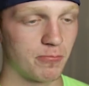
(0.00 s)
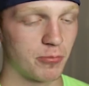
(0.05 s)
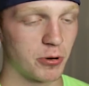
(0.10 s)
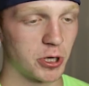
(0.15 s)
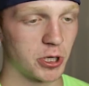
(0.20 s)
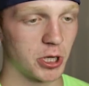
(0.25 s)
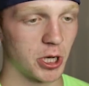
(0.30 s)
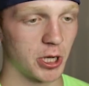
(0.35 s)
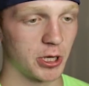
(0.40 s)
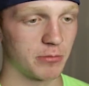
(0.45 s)

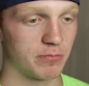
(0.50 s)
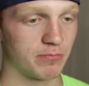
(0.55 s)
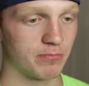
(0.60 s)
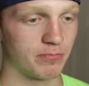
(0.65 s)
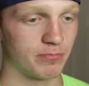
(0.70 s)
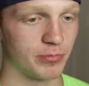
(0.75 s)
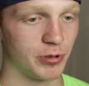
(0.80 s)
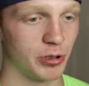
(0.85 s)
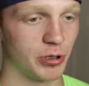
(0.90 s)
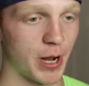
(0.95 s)
Pretty good.
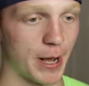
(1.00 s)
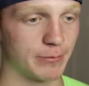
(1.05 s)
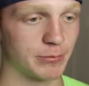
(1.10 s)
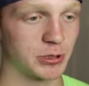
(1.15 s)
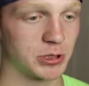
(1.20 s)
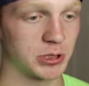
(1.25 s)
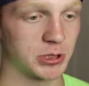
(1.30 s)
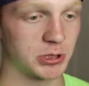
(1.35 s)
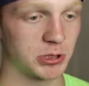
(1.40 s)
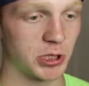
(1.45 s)
Dude, I'm
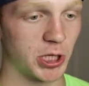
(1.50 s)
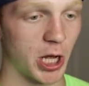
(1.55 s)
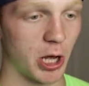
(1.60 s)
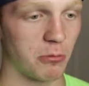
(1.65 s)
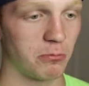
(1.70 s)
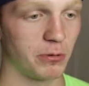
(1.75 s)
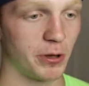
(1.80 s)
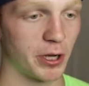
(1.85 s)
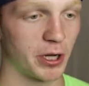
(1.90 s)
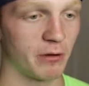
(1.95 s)
just, you
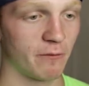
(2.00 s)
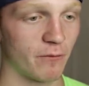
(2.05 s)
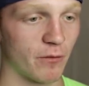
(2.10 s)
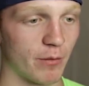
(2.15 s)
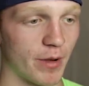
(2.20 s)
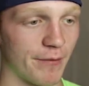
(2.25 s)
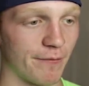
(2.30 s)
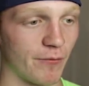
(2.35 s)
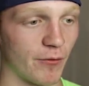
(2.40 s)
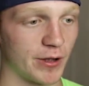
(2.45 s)
know, looking for
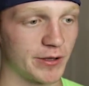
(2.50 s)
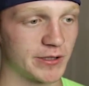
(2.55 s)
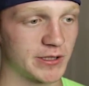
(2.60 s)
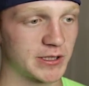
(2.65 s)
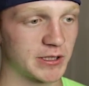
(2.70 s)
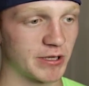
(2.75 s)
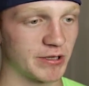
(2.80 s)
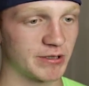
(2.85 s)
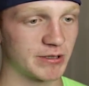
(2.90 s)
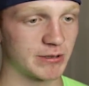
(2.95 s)
my
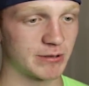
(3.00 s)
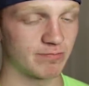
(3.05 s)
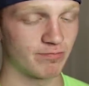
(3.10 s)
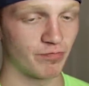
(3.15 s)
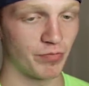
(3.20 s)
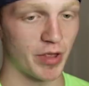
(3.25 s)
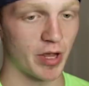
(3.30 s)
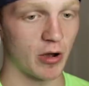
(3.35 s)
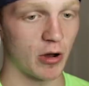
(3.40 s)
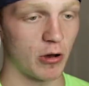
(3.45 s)
friends because
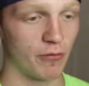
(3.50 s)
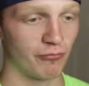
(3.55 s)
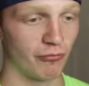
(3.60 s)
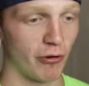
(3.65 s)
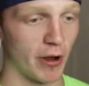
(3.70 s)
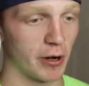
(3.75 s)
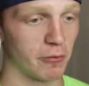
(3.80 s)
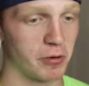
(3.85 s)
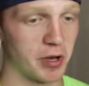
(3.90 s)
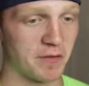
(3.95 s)
they all
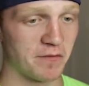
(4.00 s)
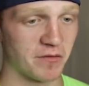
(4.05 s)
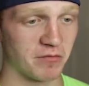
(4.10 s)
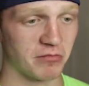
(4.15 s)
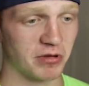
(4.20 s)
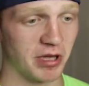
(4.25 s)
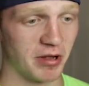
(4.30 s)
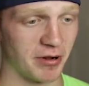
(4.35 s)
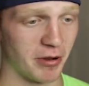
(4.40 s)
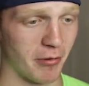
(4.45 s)
ran away
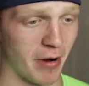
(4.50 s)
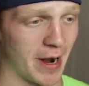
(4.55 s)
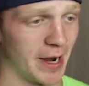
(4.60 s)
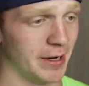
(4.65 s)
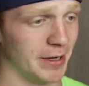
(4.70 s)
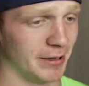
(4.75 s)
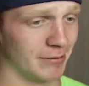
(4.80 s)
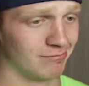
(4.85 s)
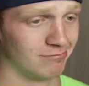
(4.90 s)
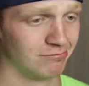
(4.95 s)
from me and they're
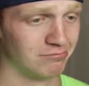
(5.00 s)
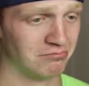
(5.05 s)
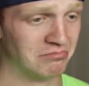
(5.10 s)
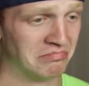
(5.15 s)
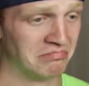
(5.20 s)
hiding.